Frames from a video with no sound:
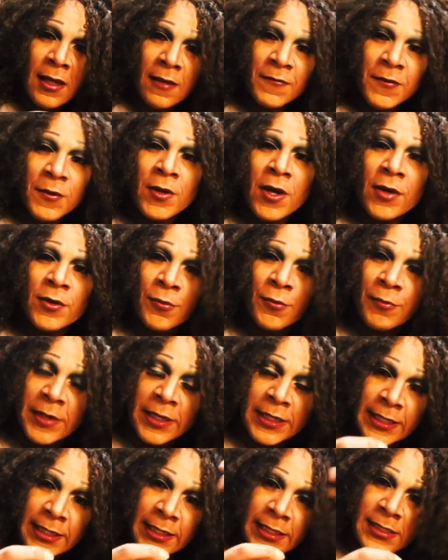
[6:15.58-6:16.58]
If you go to
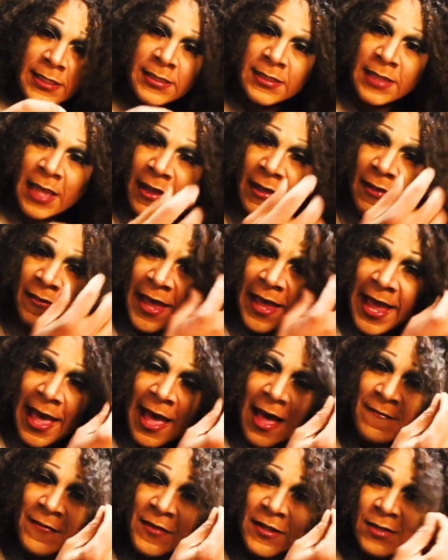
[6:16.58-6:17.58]
Ricky's, they
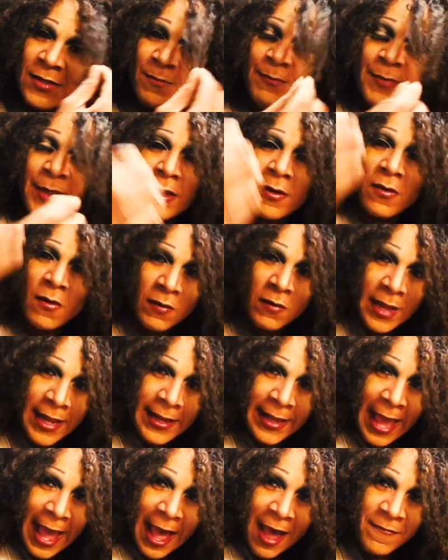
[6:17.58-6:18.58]
have this big old
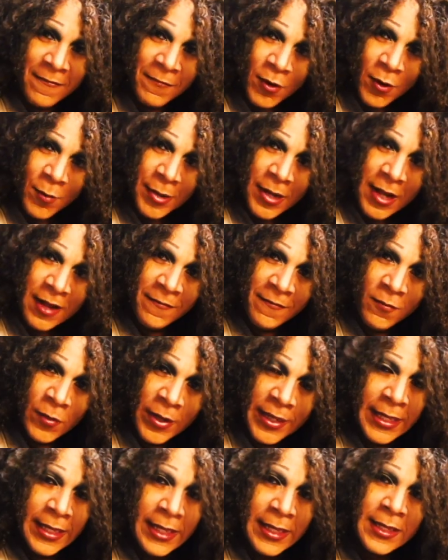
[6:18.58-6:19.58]
like Afro puff
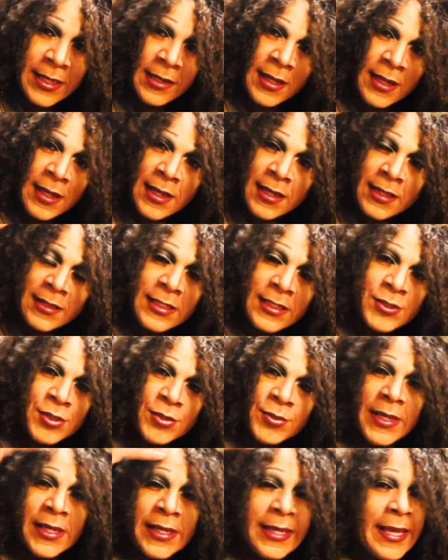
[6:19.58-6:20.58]
wig that
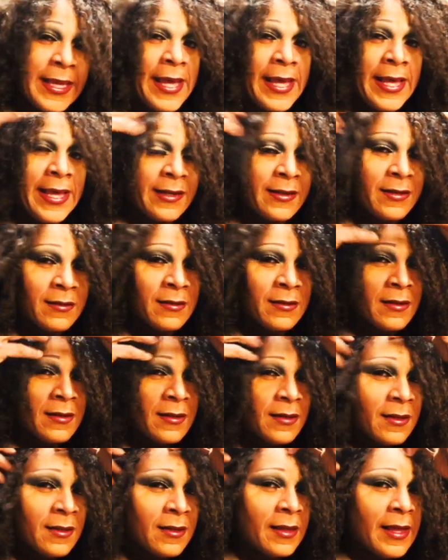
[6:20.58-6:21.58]
you can get,
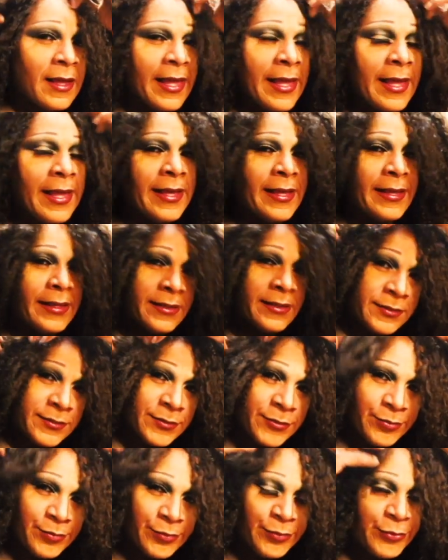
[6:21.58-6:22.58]

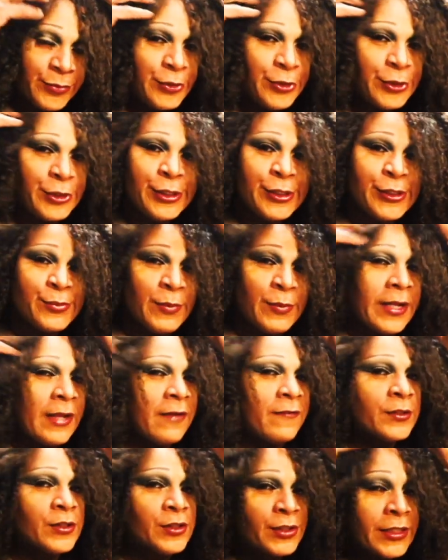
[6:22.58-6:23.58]
and she's
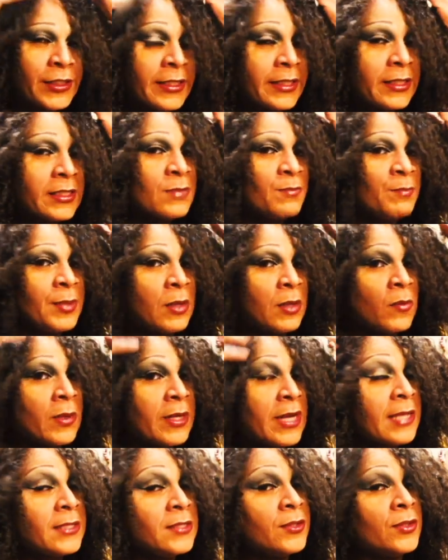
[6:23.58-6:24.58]
whatever she is. But
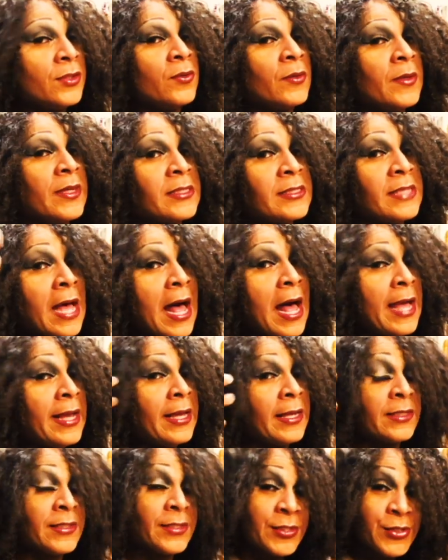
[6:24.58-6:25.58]
what I do is I
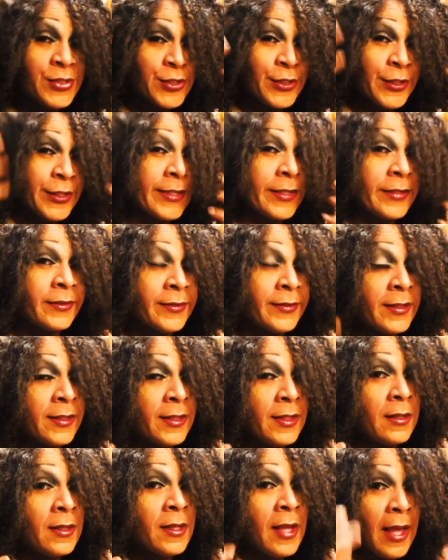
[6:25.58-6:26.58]
condition it,
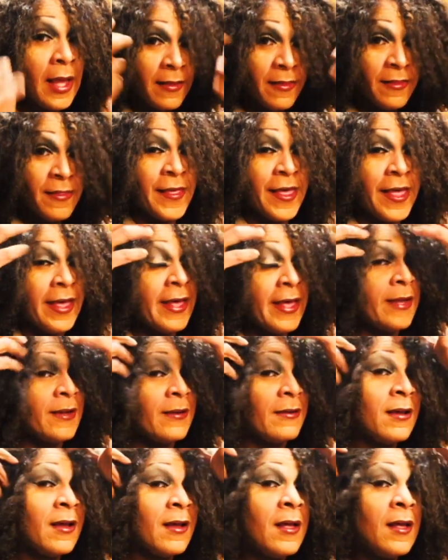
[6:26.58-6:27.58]
and
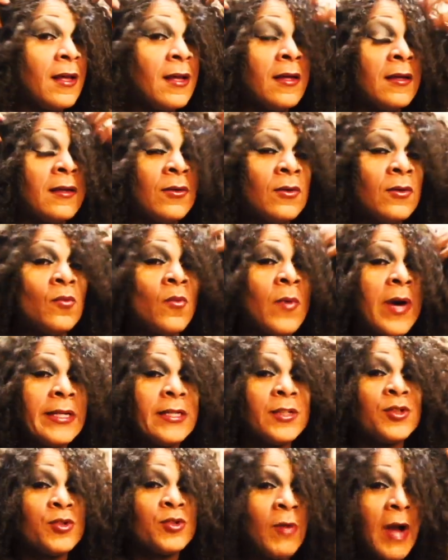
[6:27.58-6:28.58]
then when
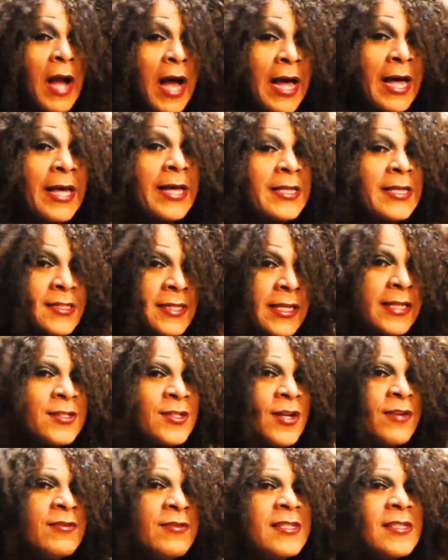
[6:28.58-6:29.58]
it dries, it
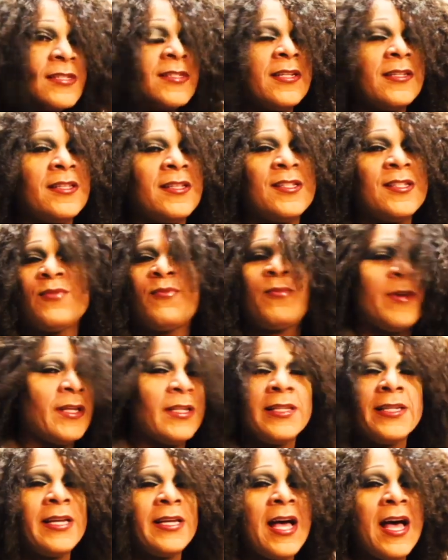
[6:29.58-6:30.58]
turns into this
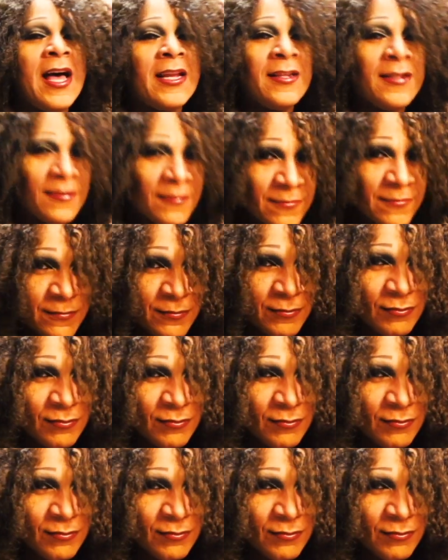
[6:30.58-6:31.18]
really kind of,